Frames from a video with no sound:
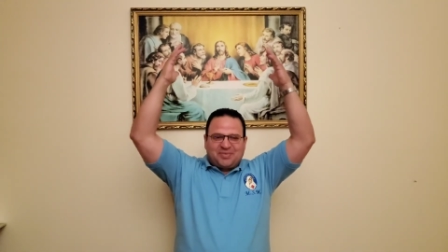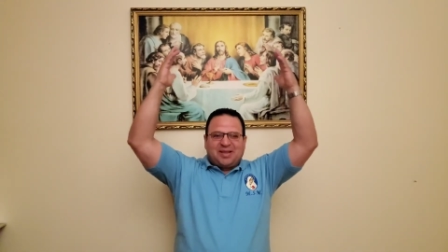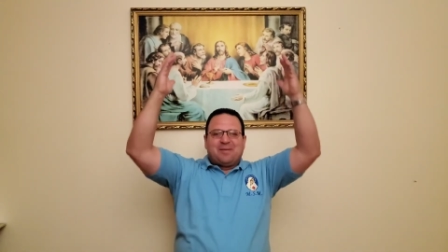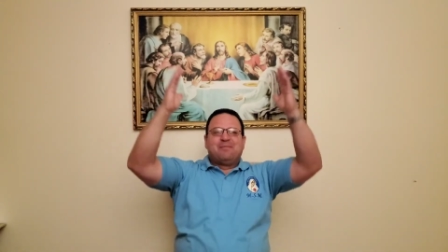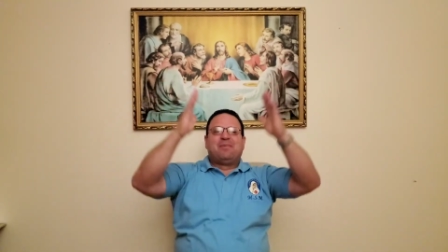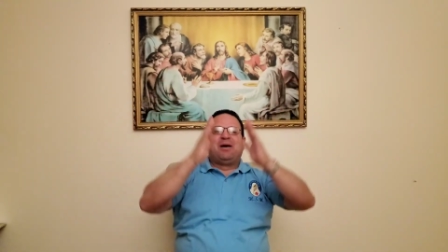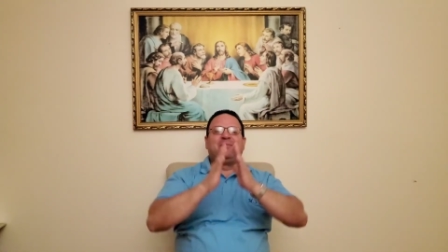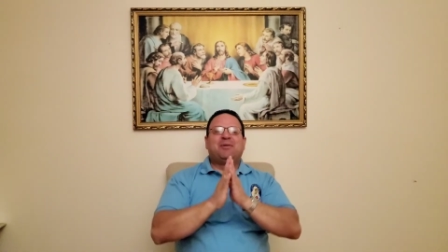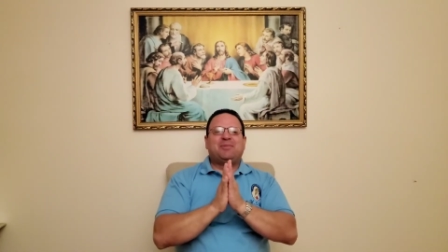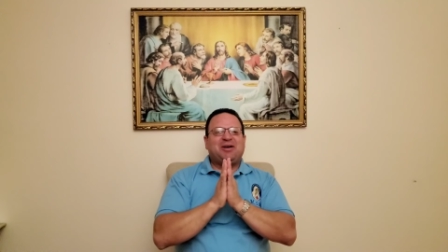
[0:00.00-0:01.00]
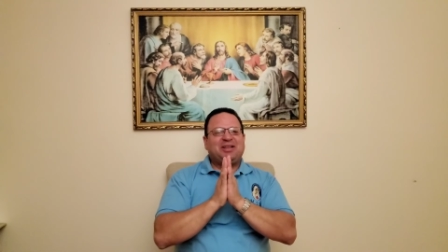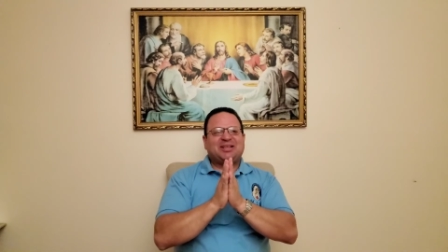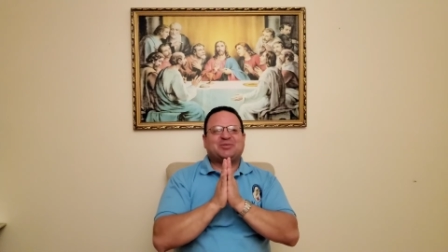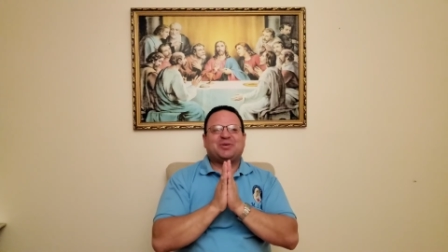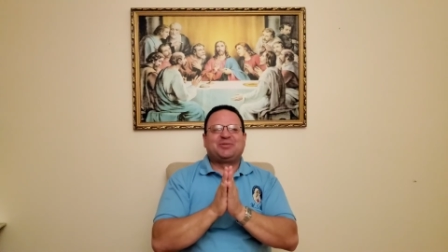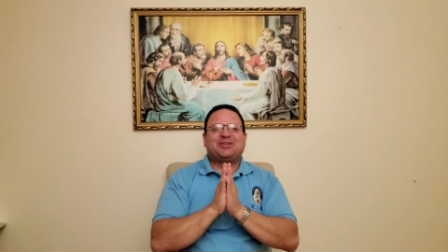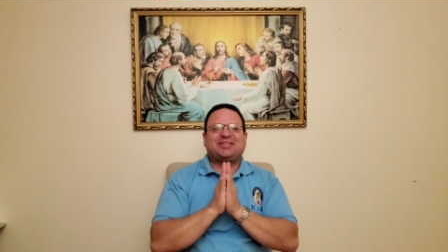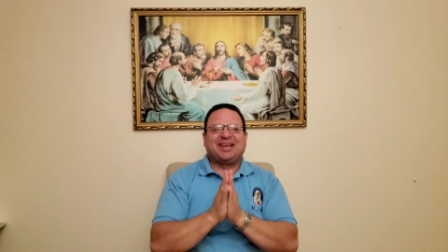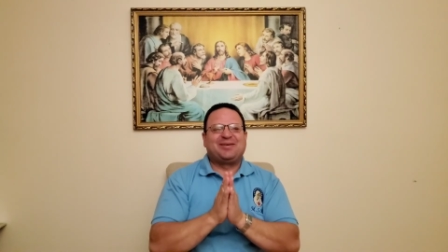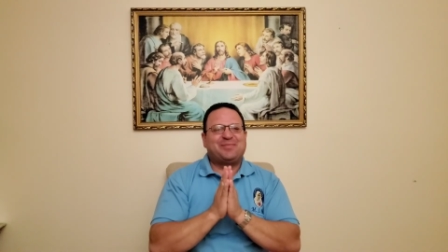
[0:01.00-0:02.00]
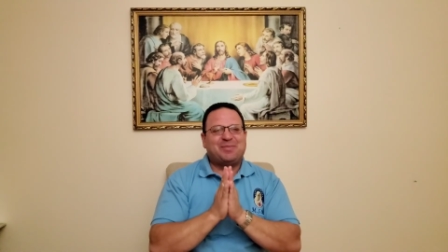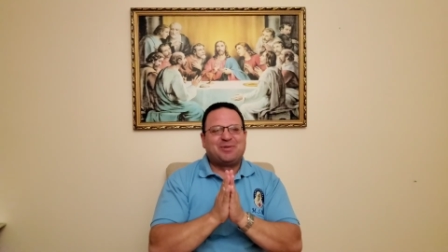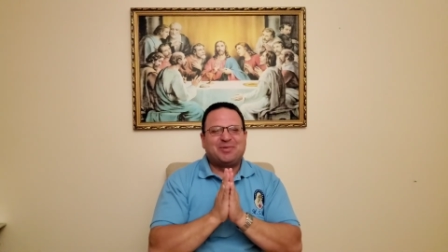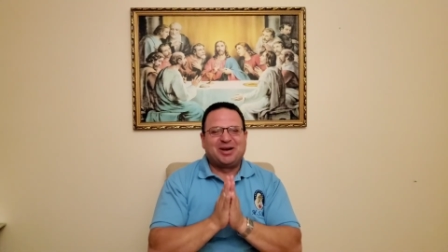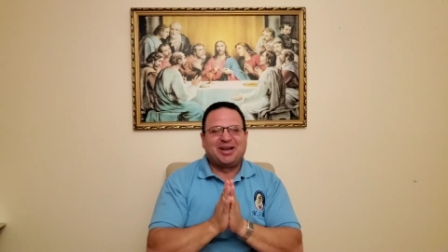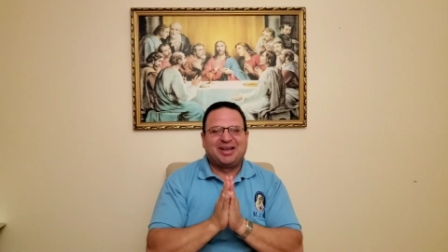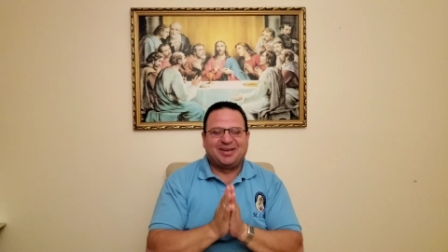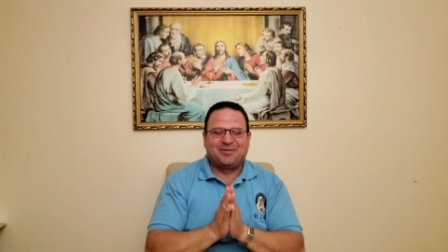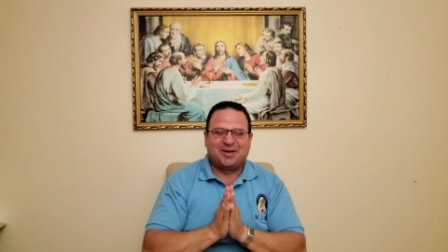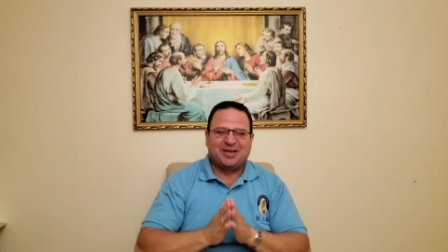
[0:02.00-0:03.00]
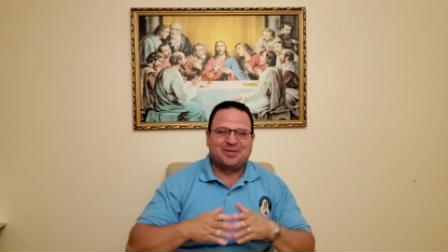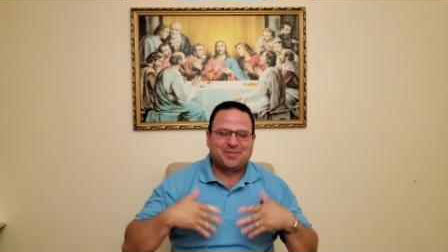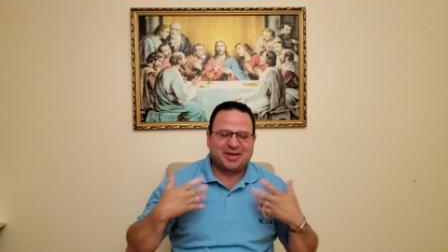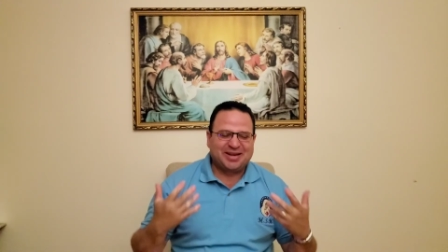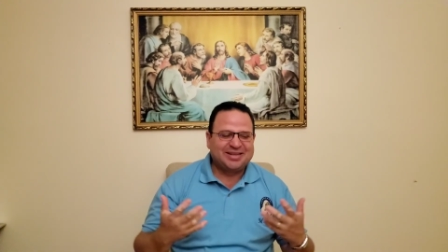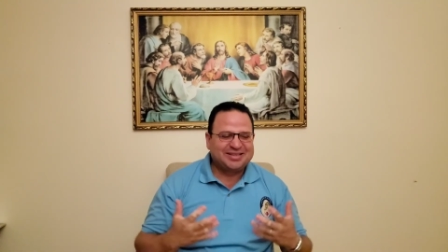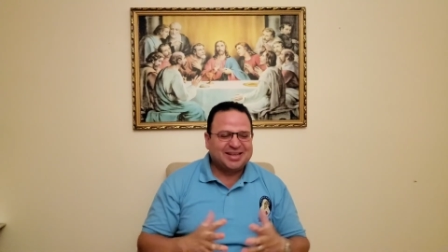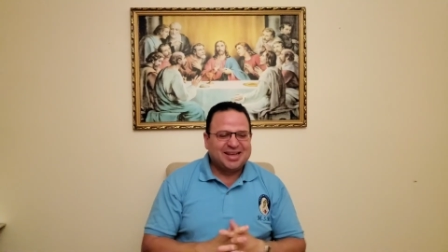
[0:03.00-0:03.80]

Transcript: Mama Mary. That's what we say, Mama Mary, in the beginnings.